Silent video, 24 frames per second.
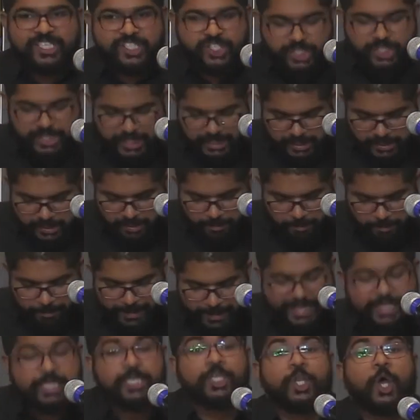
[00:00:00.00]
this
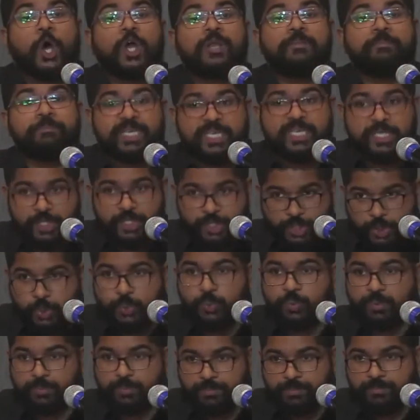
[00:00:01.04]
may not be
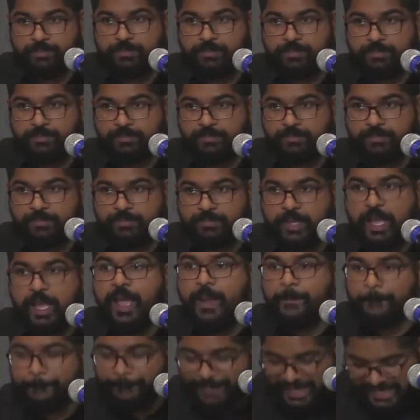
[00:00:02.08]
you,
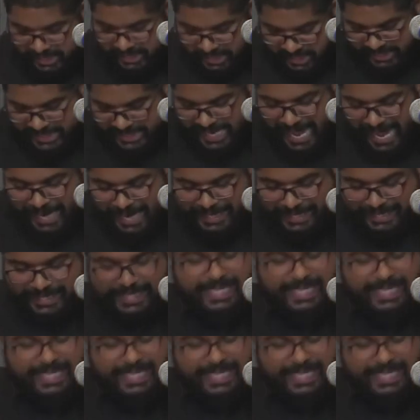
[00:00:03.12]
but sadly,